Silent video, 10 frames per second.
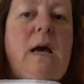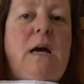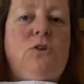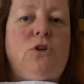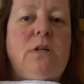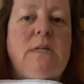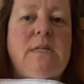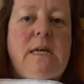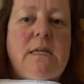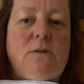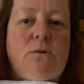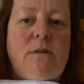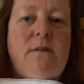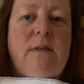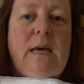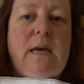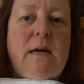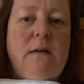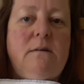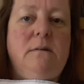As you can see, it's got a
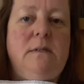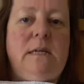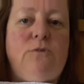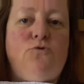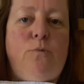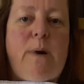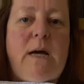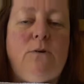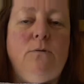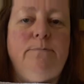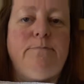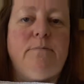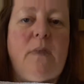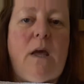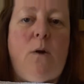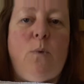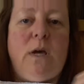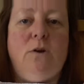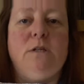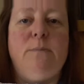thicker central panel and we're
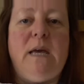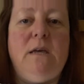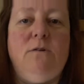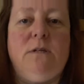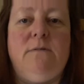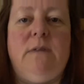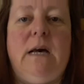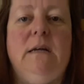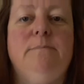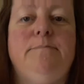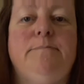going to make use of that.